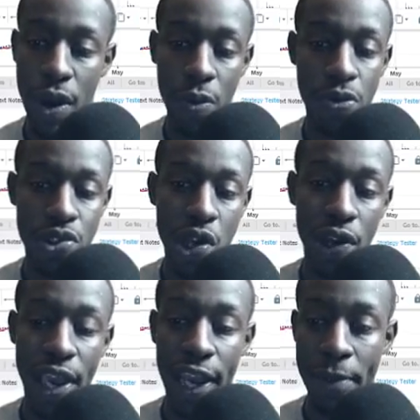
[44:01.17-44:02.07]
And we'll
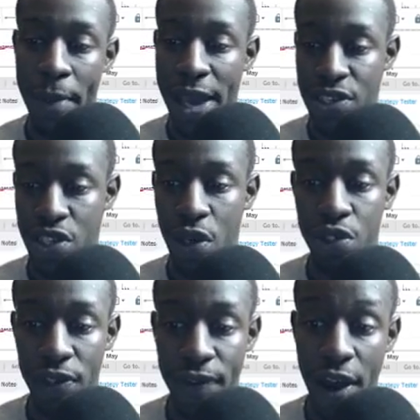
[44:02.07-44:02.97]
start gaining back
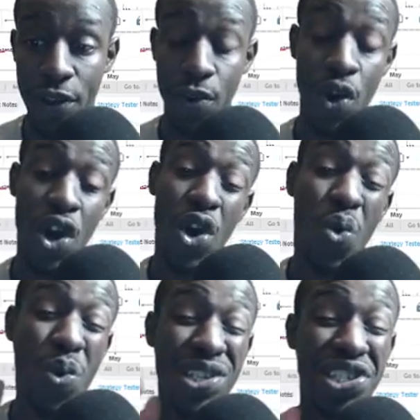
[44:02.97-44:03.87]
Satoshi value,
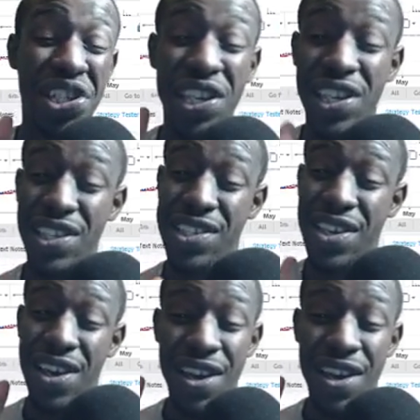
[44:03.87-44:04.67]
which is